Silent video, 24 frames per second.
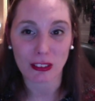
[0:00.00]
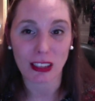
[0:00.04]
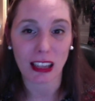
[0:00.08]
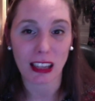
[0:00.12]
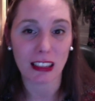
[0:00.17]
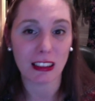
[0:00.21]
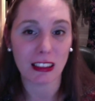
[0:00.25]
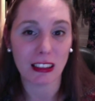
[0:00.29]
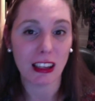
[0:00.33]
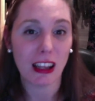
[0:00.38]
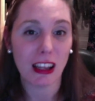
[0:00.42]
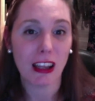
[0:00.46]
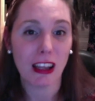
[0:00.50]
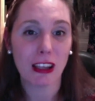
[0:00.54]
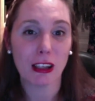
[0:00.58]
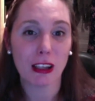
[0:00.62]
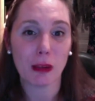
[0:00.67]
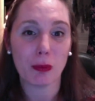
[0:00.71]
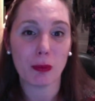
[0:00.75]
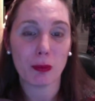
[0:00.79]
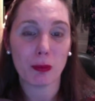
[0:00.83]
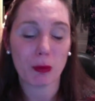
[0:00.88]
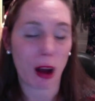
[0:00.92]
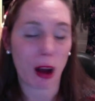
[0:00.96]
And
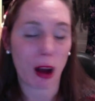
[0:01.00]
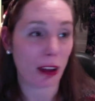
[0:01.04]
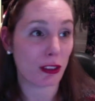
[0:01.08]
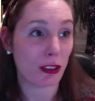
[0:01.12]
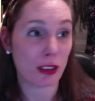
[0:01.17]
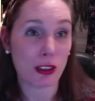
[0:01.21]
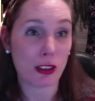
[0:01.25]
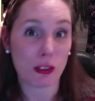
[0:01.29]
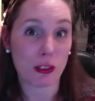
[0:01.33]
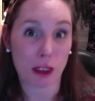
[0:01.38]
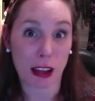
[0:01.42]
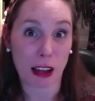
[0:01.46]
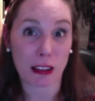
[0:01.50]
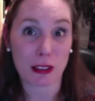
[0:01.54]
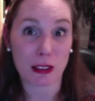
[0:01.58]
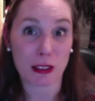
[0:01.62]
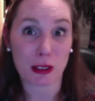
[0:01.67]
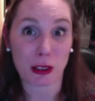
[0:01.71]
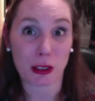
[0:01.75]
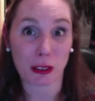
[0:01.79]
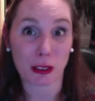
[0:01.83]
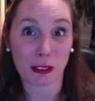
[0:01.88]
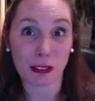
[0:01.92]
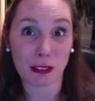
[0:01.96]
I do rant
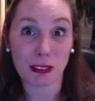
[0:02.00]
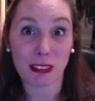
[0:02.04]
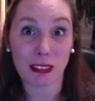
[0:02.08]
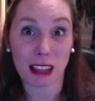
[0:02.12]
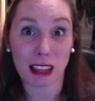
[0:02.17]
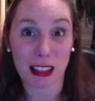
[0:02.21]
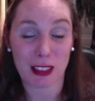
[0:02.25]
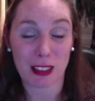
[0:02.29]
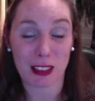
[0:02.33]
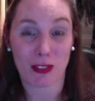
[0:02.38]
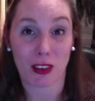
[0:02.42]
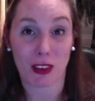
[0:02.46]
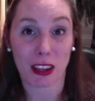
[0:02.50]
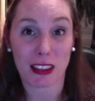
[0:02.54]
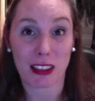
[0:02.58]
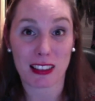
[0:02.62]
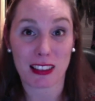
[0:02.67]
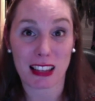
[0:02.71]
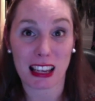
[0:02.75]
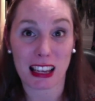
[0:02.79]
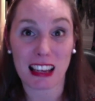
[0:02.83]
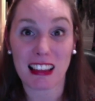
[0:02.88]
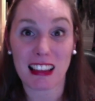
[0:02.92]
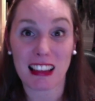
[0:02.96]
on, let's face
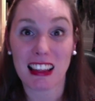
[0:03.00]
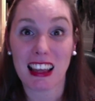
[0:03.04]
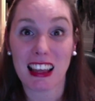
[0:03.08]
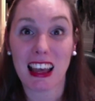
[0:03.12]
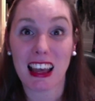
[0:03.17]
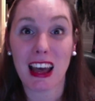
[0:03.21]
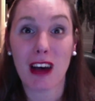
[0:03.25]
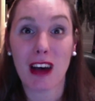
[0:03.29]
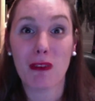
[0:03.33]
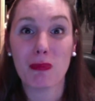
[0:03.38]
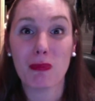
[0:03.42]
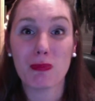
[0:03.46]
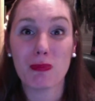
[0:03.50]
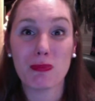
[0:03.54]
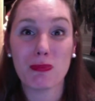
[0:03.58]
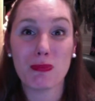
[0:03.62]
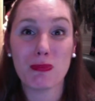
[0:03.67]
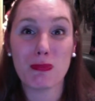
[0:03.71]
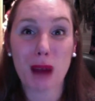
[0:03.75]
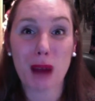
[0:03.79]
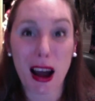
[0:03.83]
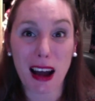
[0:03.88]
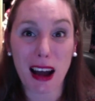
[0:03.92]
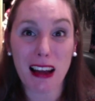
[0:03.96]
it,
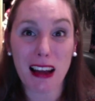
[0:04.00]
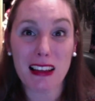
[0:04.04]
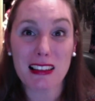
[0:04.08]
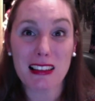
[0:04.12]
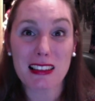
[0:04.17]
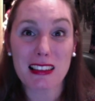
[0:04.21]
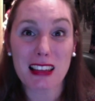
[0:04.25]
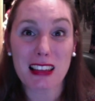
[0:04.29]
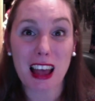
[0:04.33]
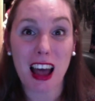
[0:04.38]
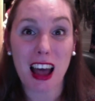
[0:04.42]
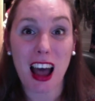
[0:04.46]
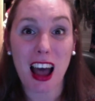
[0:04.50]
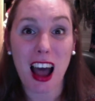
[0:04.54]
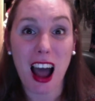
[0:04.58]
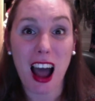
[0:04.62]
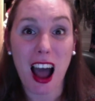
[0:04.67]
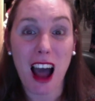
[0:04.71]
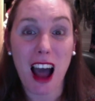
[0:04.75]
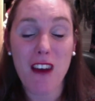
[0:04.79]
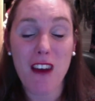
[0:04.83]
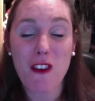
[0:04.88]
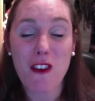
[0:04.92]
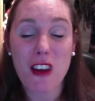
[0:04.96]
but
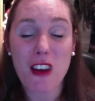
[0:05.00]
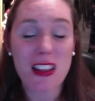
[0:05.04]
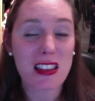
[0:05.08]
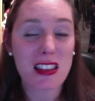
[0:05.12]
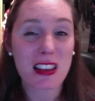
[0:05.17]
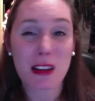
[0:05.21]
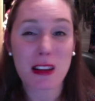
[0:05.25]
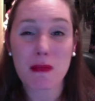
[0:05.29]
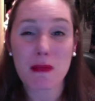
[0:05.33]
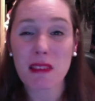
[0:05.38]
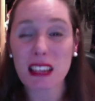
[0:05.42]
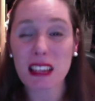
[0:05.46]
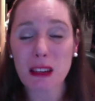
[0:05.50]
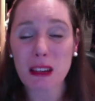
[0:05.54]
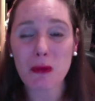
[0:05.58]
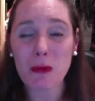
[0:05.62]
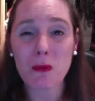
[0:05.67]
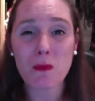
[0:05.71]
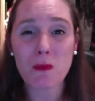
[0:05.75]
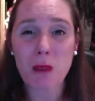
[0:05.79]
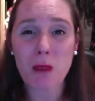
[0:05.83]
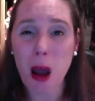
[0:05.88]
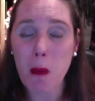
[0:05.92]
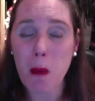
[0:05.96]
I've had so many
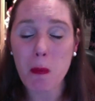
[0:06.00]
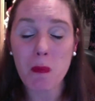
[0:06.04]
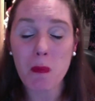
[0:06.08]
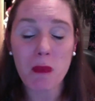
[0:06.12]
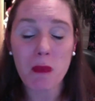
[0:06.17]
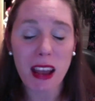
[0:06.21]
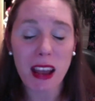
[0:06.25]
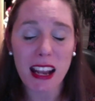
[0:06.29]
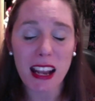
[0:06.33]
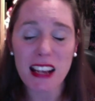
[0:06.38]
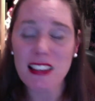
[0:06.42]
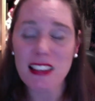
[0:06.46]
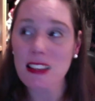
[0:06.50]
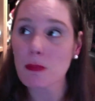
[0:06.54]
amazing